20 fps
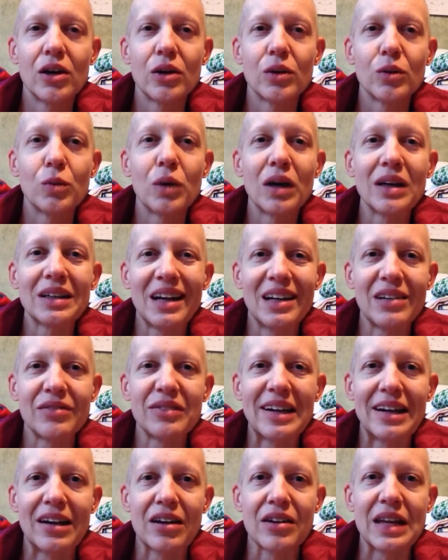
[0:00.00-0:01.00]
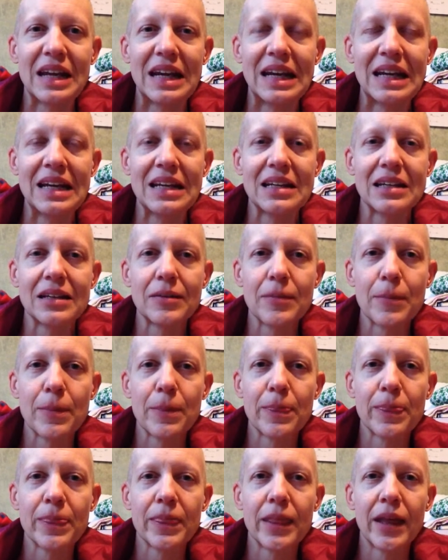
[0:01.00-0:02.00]
what kind of care they need
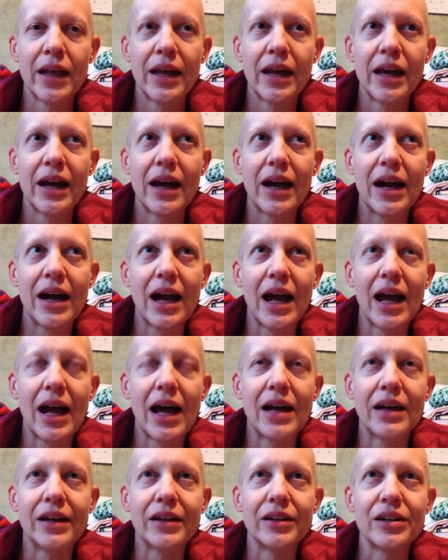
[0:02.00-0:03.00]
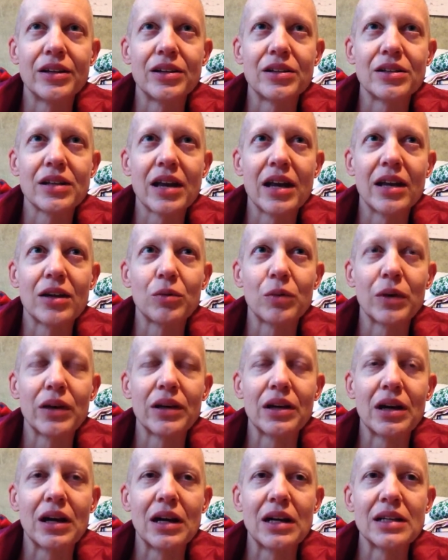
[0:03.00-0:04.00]
and
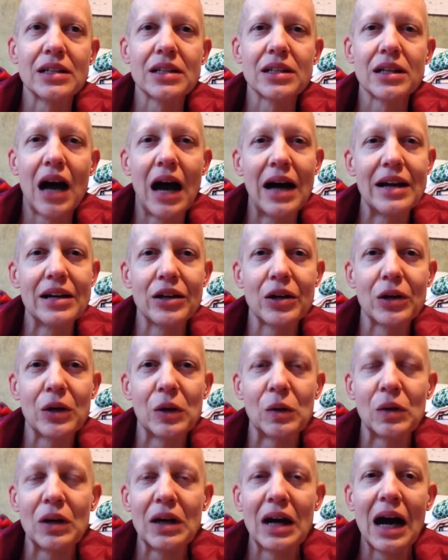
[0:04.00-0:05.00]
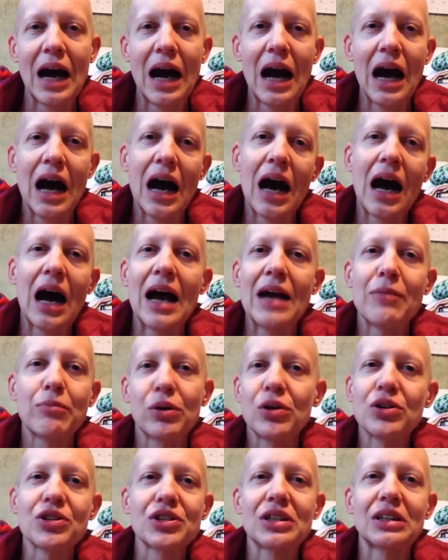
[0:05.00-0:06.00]
whatnot. I know I
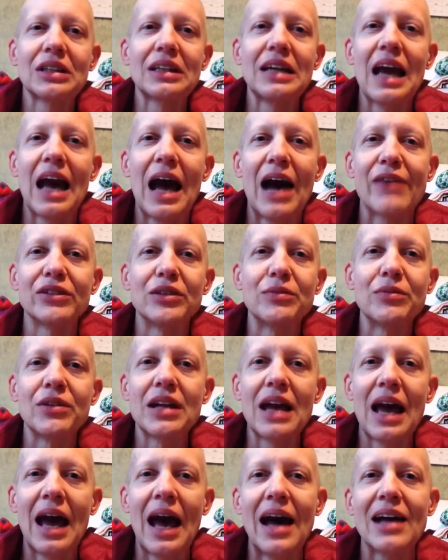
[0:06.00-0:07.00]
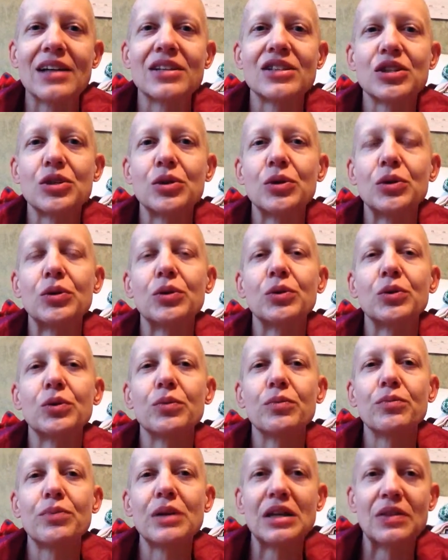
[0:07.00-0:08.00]
personally haven't had to
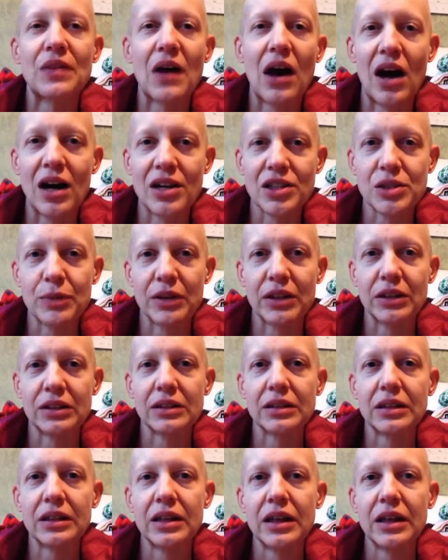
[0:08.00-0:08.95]
be in the hospital,